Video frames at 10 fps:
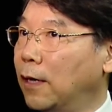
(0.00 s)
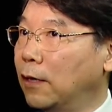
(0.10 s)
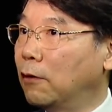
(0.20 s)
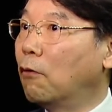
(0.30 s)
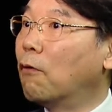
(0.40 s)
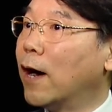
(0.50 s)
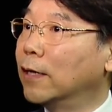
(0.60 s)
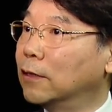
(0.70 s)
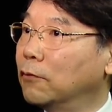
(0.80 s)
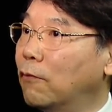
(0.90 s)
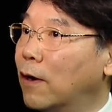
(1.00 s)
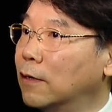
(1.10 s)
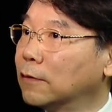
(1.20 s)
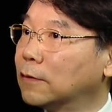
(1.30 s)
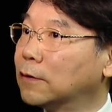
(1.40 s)
a OID
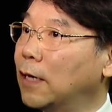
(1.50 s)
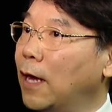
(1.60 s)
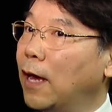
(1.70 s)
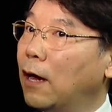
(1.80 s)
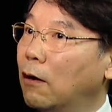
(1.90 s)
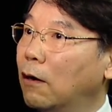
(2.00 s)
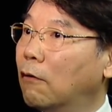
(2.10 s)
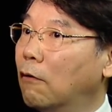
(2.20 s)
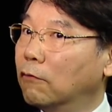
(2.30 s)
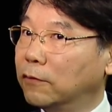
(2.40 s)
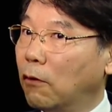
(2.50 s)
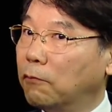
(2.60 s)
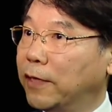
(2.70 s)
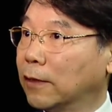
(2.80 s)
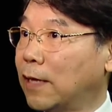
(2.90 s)
works,
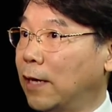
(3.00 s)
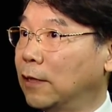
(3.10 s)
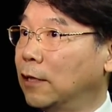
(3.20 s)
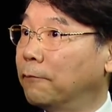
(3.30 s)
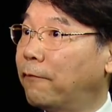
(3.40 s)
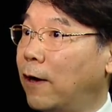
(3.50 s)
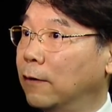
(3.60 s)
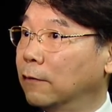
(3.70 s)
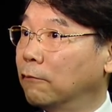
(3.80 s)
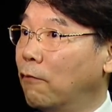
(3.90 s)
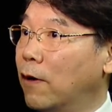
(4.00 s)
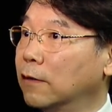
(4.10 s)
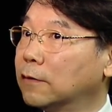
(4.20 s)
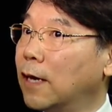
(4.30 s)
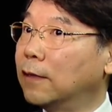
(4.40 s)
object identifier
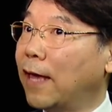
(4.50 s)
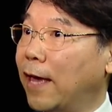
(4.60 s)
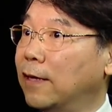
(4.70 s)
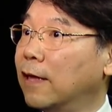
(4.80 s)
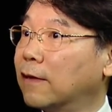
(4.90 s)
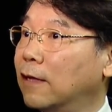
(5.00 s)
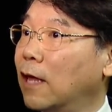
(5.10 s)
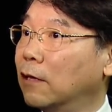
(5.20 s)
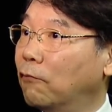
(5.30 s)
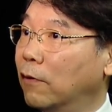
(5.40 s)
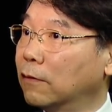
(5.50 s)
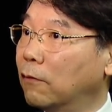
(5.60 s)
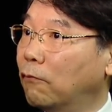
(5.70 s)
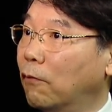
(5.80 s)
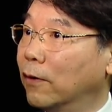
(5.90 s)
works, and
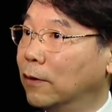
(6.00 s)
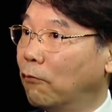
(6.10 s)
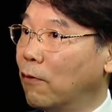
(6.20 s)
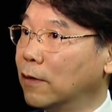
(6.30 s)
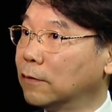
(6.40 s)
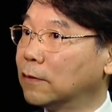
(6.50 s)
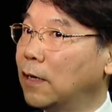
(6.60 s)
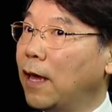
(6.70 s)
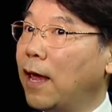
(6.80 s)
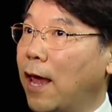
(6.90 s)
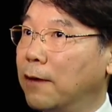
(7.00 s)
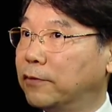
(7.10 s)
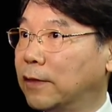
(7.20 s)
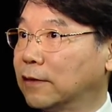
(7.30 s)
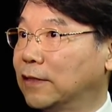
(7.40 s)
ASN1 works,
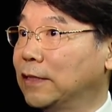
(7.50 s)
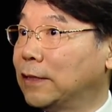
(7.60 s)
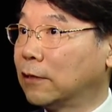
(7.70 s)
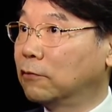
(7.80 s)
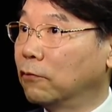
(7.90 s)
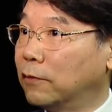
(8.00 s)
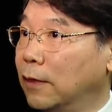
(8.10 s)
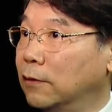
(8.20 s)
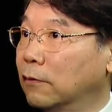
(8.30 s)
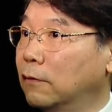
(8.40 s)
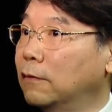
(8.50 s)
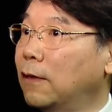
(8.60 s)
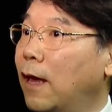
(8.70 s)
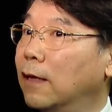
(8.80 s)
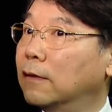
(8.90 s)
abstract syntax notation,
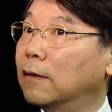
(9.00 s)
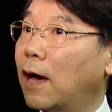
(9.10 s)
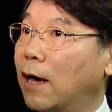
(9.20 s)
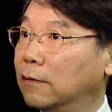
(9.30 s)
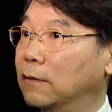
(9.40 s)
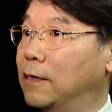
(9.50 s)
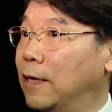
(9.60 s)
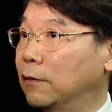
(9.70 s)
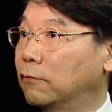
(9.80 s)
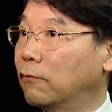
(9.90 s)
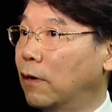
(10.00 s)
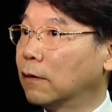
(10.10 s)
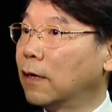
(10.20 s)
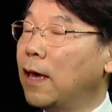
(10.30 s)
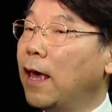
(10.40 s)
and other related work.
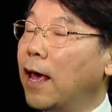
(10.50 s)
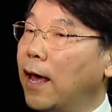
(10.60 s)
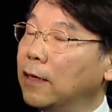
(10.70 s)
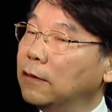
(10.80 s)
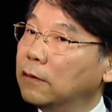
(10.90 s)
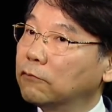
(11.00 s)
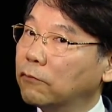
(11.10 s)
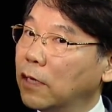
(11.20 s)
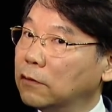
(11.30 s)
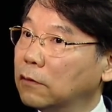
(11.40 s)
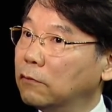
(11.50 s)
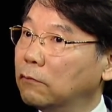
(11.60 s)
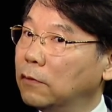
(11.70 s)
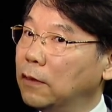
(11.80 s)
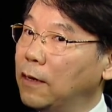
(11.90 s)
And question
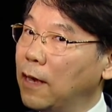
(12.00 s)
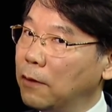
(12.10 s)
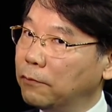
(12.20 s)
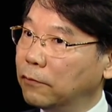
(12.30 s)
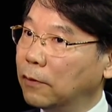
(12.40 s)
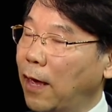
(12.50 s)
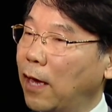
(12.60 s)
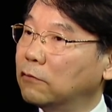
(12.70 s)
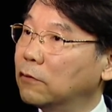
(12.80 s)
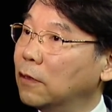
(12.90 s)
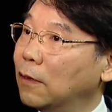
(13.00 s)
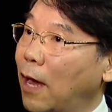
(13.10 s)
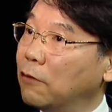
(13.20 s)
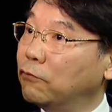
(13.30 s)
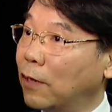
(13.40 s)
11, actually,
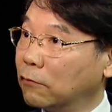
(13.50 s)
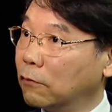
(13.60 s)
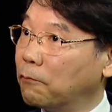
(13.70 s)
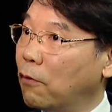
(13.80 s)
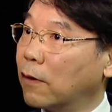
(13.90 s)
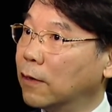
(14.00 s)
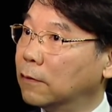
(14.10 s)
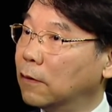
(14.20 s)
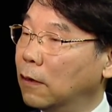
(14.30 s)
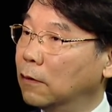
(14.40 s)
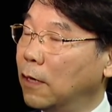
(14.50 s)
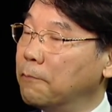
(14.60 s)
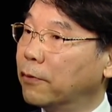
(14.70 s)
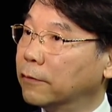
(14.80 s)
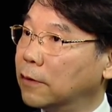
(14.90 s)
I would like to focus
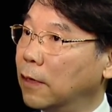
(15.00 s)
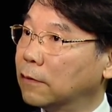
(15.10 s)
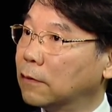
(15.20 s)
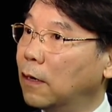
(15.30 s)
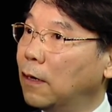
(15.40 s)
emphasis